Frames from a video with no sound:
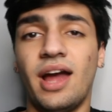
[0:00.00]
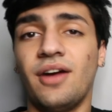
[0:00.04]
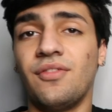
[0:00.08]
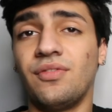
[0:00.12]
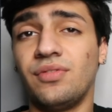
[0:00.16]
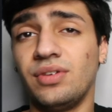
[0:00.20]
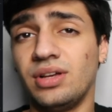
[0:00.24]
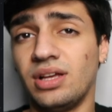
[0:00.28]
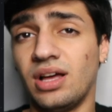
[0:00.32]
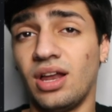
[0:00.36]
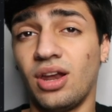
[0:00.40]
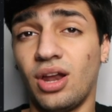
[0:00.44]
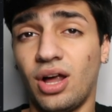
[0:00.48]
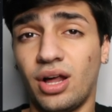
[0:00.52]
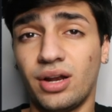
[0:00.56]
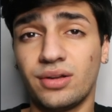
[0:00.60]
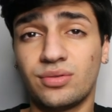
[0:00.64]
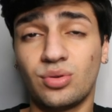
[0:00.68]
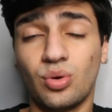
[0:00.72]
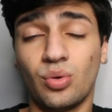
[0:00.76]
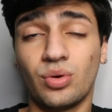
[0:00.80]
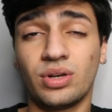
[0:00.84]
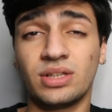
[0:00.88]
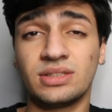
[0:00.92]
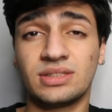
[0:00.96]
every a lot
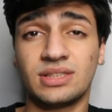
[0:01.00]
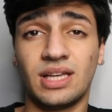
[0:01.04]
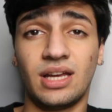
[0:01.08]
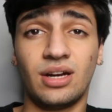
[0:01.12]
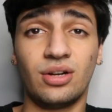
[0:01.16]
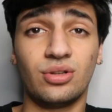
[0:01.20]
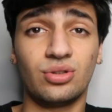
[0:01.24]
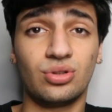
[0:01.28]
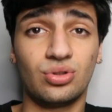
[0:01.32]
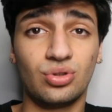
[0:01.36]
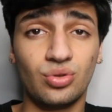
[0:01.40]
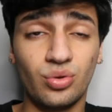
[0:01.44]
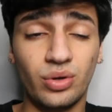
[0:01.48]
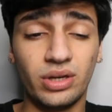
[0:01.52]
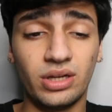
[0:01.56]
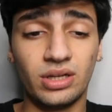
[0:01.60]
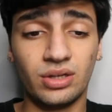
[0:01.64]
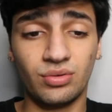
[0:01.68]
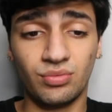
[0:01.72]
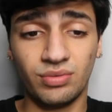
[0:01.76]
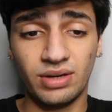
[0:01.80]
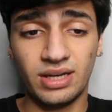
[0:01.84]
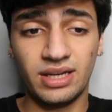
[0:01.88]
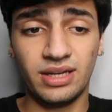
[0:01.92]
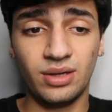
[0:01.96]
of tokens that are
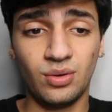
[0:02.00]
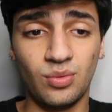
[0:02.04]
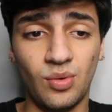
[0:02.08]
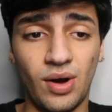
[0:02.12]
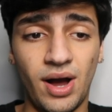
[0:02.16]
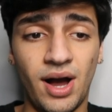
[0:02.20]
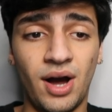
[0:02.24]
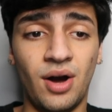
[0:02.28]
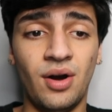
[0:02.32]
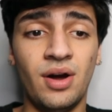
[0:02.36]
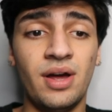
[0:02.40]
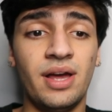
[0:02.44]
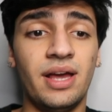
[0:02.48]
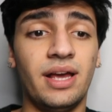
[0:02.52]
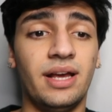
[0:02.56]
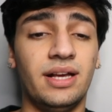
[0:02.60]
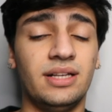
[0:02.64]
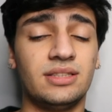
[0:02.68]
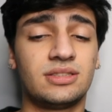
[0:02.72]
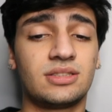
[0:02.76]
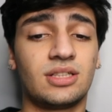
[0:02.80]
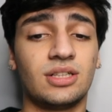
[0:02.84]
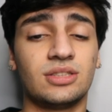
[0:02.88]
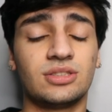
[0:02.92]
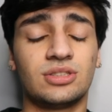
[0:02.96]
doing really well
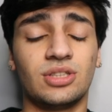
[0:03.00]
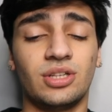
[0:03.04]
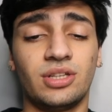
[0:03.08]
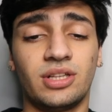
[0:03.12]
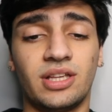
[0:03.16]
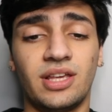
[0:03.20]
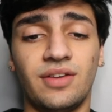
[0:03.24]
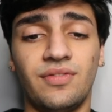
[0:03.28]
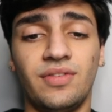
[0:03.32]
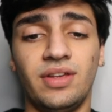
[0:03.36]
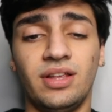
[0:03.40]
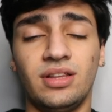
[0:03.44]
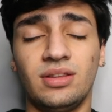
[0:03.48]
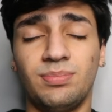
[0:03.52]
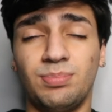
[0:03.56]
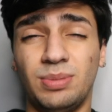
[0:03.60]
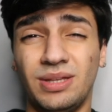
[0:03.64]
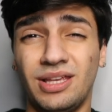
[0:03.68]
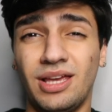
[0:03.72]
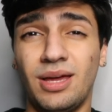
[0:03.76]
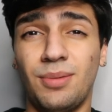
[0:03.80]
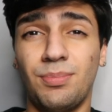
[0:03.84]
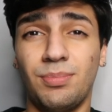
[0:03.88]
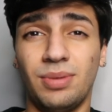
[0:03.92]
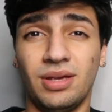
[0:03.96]
is because they're giving
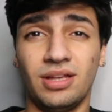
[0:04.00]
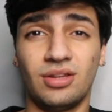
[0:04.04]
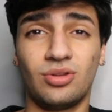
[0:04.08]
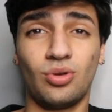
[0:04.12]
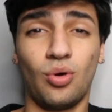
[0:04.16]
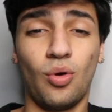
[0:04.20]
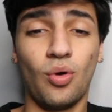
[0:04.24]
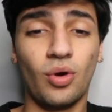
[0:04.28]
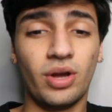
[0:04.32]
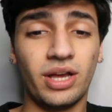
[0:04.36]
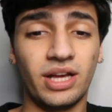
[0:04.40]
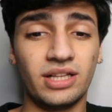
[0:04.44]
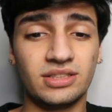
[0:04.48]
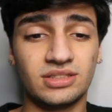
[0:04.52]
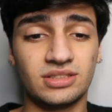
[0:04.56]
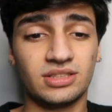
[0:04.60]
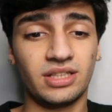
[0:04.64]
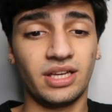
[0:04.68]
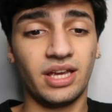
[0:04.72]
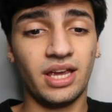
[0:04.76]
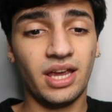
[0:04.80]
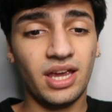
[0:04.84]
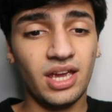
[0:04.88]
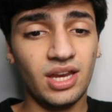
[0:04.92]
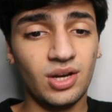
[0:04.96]
BNB tokens
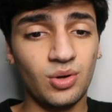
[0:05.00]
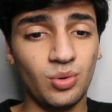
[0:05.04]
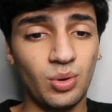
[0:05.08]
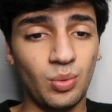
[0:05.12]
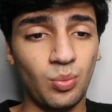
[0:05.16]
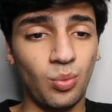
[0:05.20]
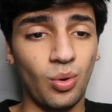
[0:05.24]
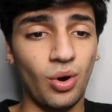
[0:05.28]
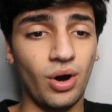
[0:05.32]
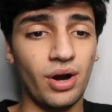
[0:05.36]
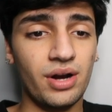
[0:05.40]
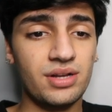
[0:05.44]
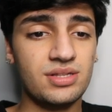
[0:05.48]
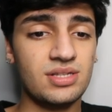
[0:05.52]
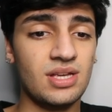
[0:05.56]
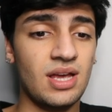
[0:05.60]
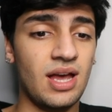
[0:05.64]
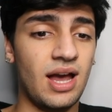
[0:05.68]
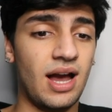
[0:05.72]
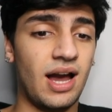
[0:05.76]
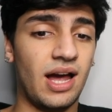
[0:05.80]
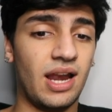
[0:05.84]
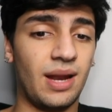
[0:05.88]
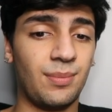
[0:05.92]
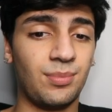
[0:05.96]
in rewards
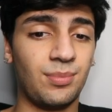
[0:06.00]
and